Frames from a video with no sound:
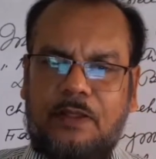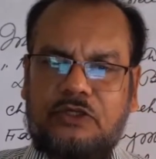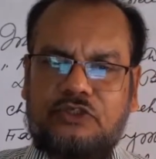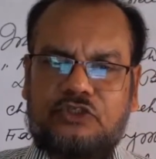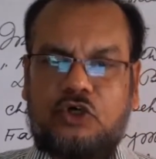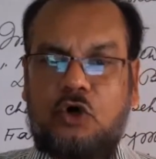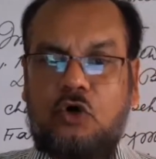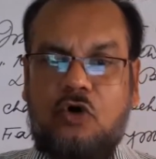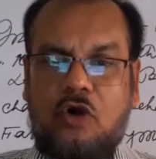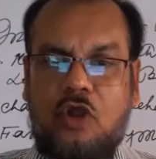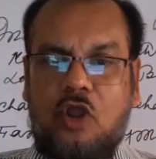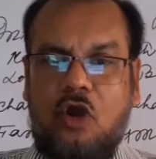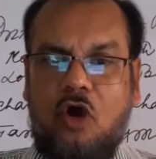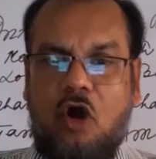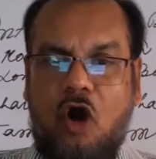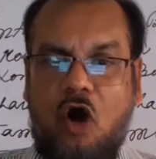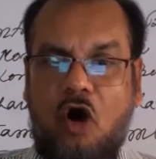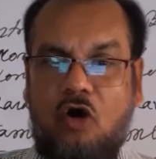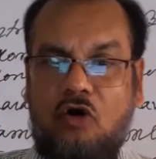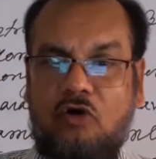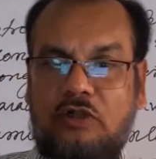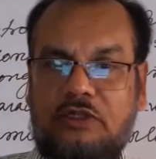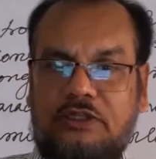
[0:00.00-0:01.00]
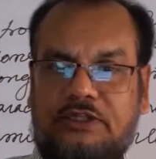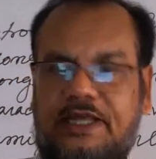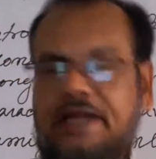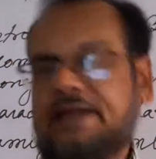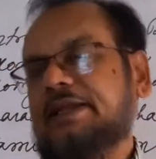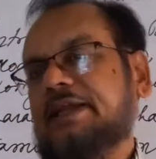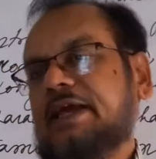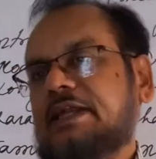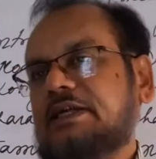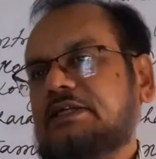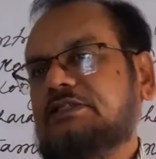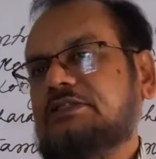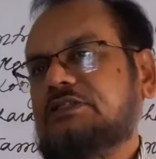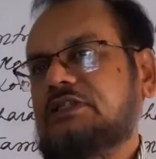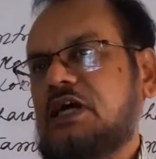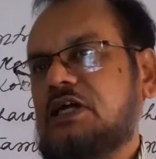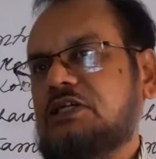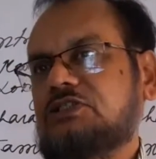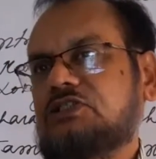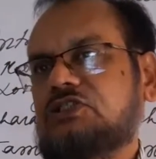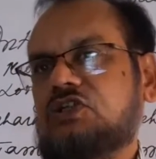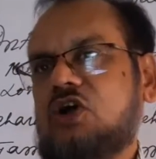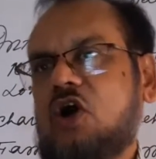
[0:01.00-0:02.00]
So, all the
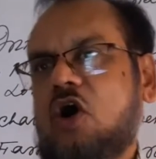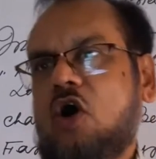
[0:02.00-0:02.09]
characters